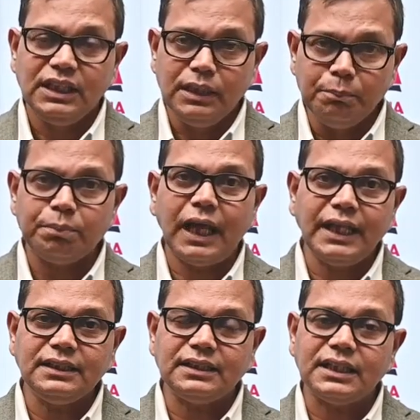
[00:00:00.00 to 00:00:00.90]

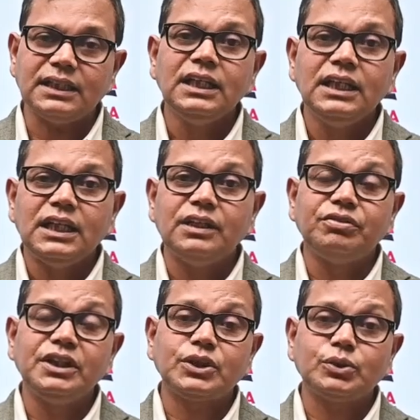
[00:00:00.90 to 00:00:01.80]
implying that
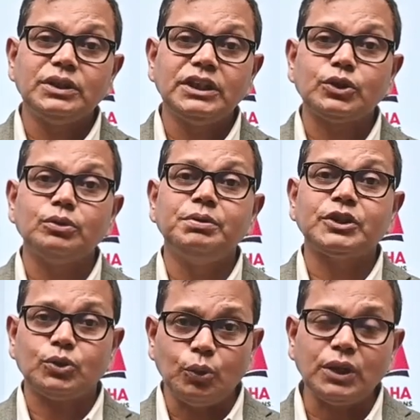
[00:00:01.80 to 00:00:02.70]
every student should be
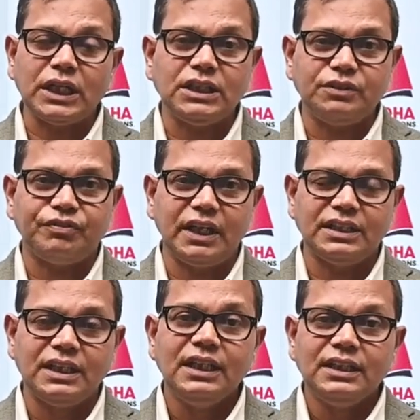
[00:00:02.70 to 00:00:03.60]
so
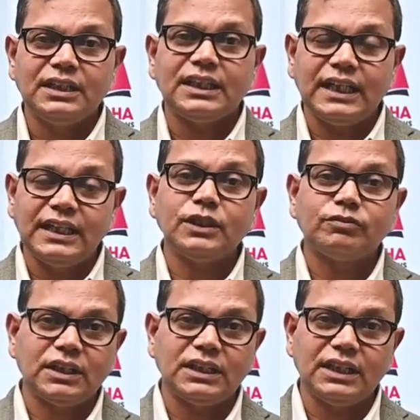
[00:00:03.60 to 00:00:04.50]
gratified that end
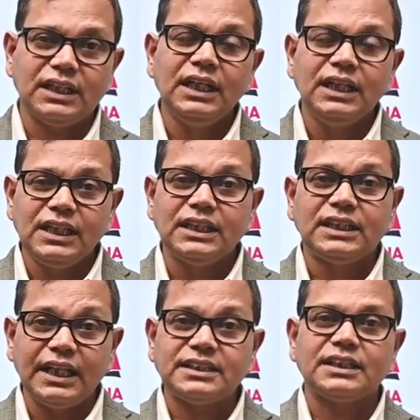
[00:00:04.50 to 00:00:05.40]
of the day, he
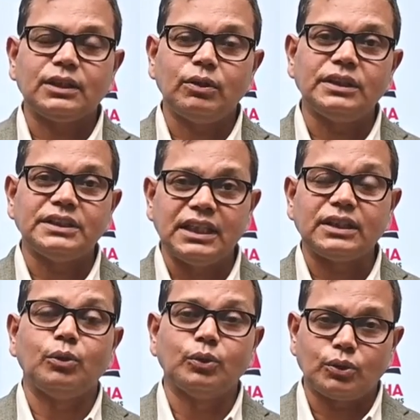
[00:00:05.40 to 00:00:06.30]
takes a college
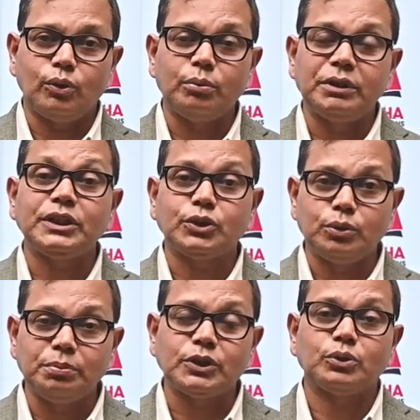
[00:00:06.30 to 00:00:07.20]
and goes home, he
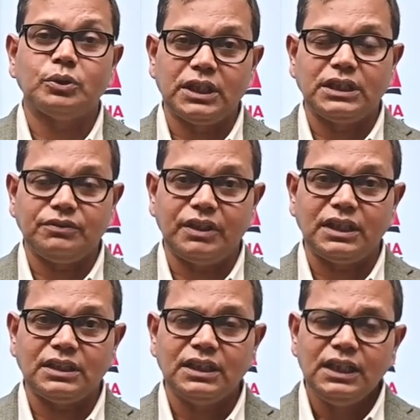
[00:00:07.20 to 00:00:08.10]
should be so
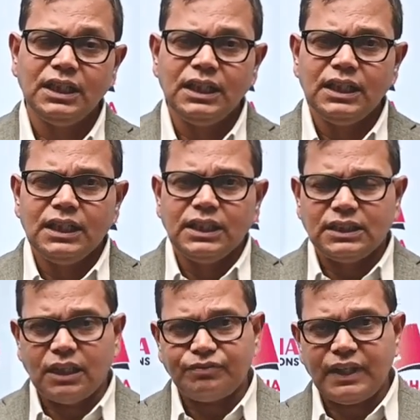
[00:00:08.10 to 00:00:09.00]
gratified.
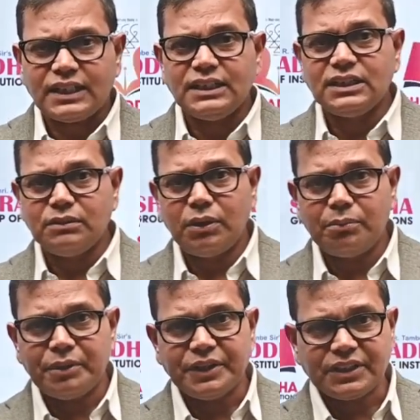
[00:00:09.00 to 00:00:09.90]
The faculty
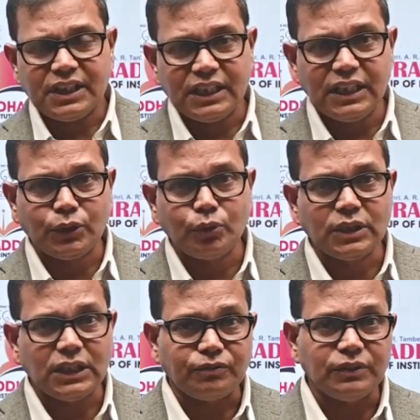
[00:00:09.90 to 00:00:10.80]
members
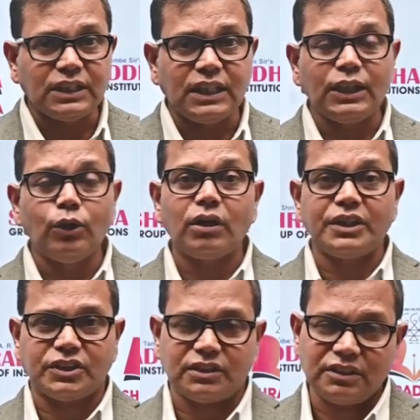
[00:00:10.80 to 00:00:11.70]
recruited with a
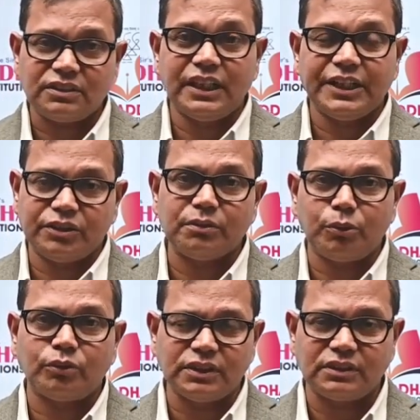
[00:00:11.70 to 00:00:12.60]
rigorous selection
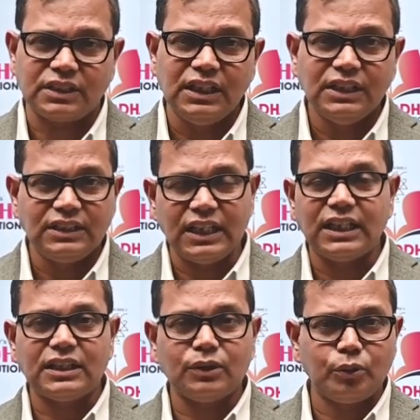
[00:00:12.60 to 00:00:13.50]
process. They
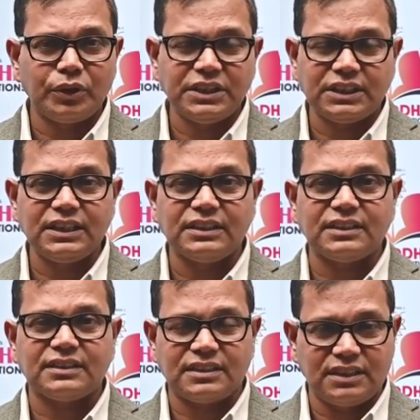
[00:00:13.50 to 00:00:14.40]
undergo written
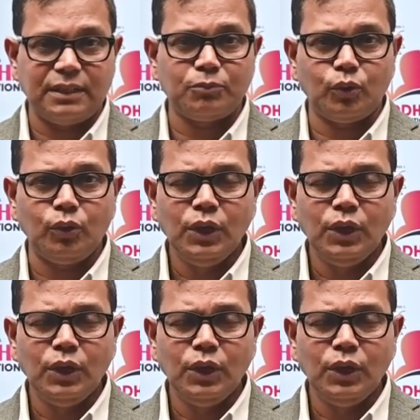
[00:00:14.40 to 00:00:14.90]
test, demo.